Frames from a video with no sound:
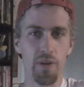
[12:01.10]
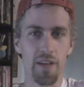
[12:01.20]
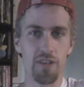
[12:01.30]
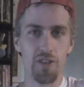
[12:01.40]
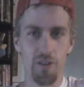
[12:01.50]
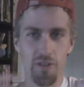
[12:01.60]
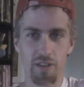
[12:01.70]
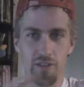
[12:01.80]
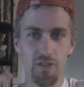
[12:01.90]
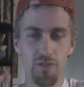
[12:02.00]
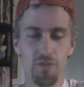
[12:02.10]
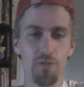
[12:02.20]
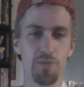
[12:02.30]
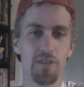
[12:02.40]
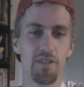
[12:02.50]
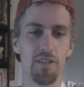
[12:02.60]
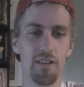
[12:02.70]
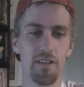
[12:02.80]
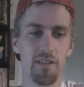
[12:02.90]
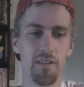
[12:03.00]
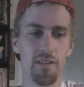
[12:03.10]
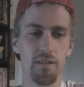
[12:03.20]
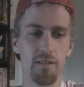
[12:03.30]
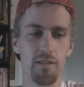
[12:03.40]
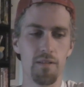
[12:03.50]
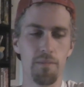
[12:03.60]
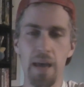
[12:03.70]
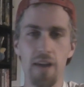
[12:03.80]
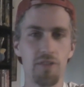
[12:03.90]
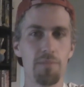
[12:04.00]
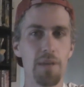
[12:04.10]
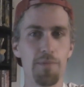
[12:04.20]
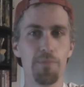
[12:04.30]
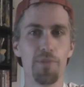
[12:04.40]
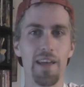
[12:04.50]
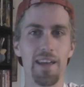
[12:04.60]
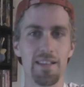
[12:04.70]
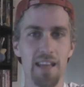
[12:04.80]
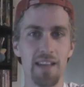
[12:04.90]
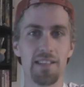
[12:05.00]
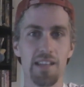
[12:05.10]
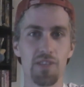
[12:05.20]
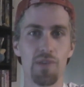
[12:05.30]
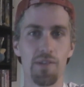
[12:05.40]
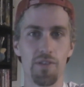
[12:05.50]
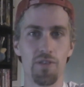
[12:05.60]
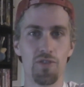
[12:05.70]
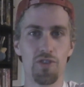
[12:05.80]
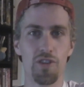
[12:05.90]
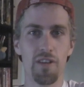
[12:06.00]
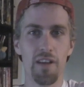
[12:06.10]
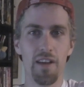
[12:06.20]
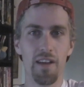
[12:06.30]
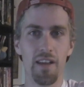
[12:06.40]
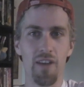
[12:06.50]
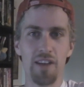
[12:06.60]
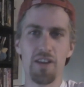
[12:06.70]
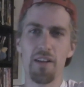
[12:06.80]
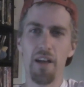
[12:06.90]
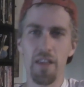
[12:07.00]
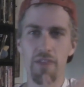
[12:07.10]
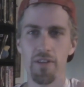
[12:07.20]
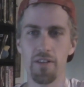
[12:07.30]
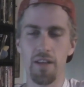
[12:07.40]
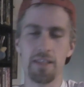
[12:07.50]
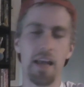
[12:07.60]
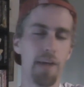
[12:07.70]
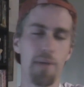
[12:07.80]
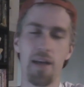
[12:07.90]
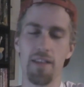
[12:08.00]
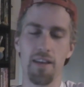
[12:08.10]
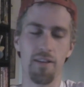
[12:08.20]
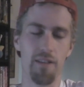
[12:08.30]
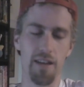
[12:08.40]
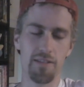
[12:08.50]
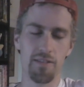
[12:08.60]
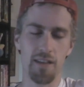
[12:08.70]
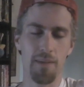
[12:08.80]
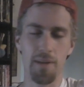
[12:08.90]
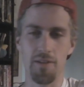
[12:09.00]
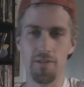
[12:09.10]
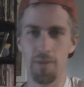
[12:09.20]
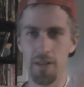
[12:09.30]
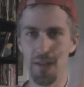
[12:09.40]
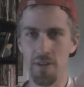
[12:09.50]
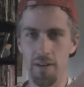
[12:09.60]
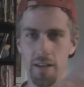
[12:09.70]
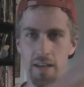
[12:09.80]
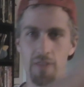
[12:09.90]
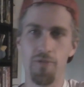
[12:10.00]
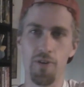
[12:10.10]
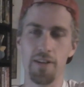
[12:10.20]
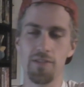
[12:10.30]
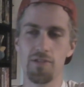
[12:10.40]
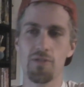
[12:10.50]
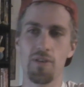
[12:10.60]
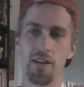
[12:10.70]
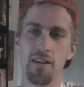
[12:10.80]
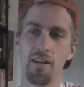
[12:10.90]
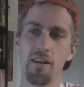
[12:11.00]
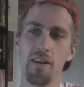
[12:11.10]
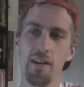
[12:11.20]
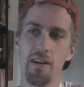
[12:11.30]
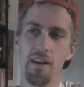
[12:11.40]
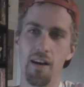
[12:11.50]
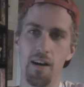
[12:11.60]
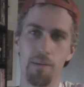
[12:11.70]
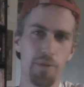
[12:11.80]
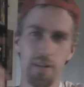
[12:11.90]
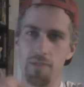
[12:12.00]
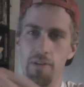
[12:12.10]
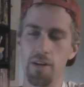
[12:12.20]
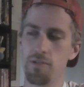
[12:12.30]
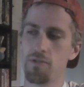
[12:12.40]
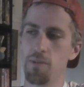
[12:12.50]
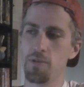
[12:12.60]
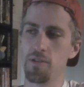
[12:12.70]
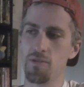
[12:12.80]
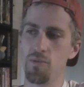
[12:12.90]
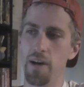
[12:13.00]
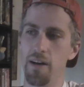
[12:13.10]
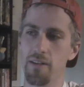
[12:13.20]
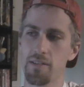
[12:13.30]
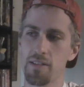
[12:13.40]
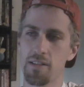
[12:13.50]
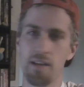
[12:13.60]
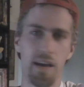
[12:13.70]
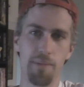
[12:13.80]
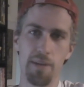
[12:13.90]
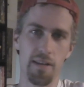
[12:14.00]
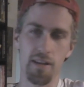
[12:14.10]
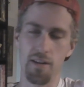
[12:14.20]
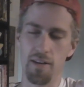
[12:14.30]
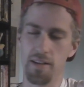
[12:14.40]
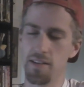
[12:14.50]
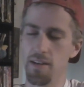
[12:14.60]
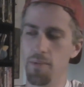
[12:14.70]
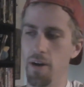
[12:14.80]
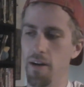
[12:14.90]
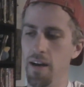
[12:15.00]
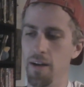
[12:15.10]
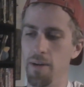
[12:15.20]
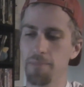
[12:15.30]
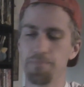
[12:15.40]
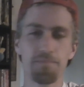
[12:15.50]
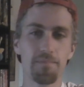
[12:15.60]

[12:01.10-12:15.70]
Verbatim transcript: where they showed the two groups, the pairs of people playing Dance Dance Revolution? And they're actually, I'll leave a, it's got to be on the internet, so it's got to be on YouTube. I'll leave a link for it on the screen here. I'll put it in the video description as well, because it's got to be on the internet somewhere. Anyway,